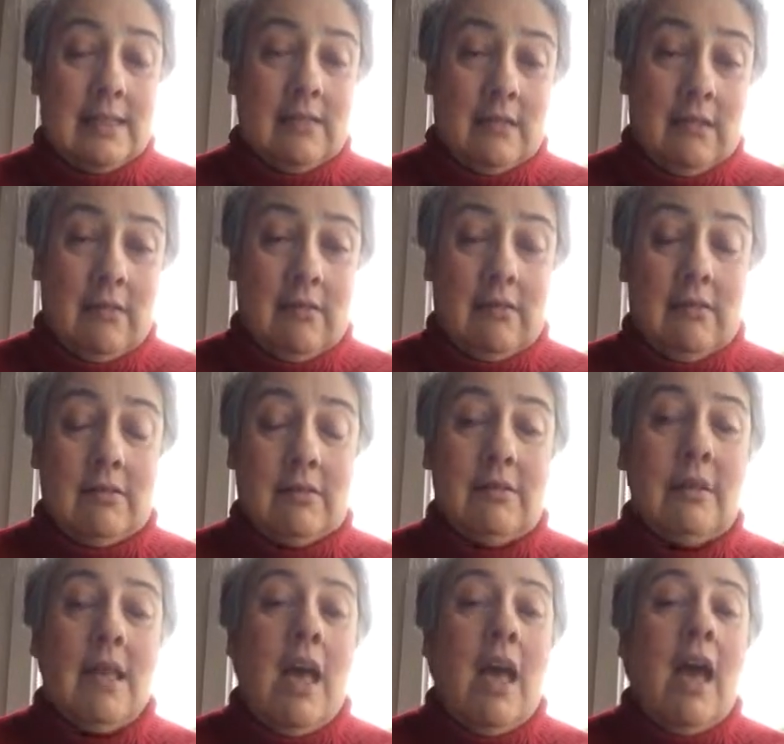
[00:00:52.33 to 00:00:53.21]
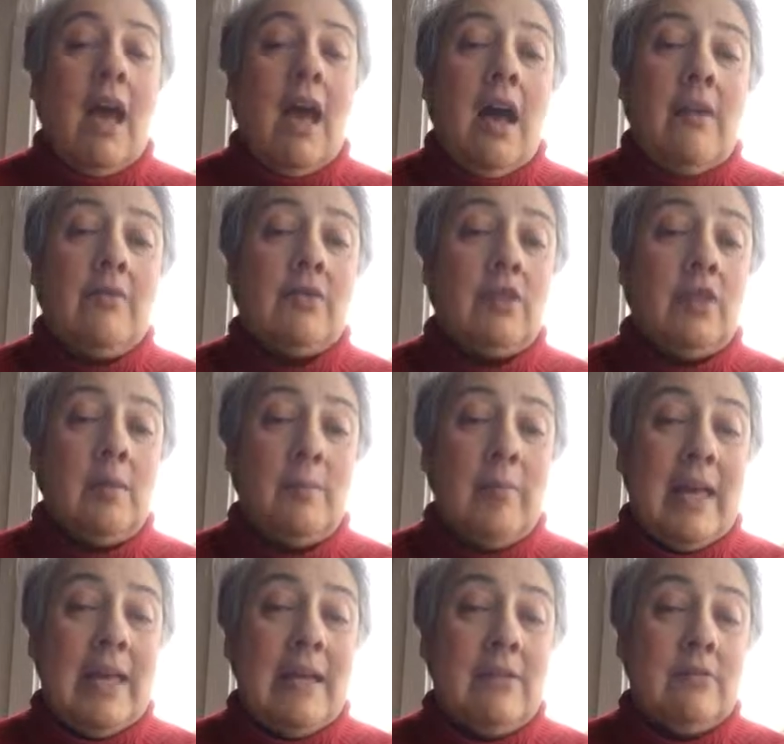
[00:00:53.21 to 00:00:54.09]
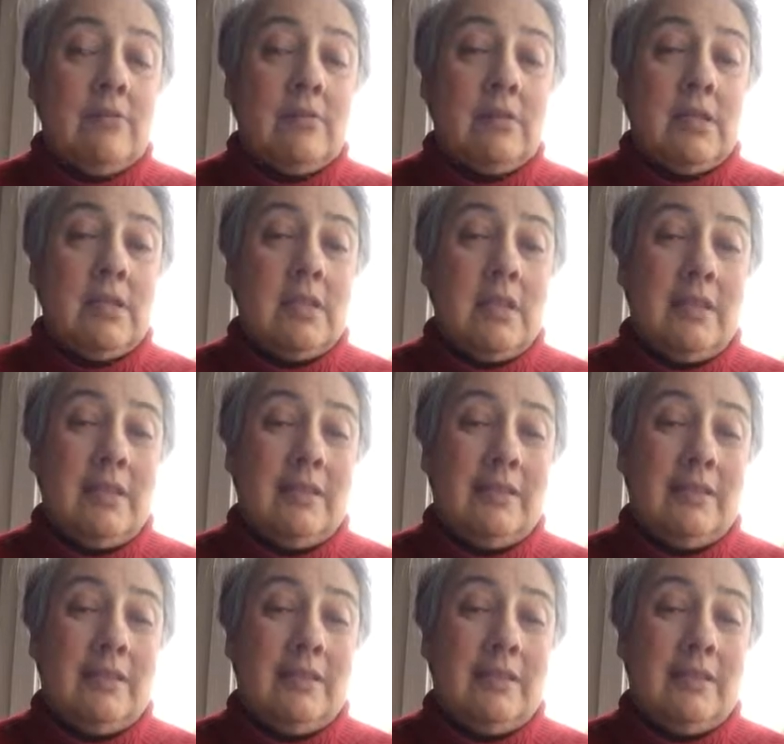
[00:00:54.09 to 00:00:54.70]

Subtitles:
cards. I've got about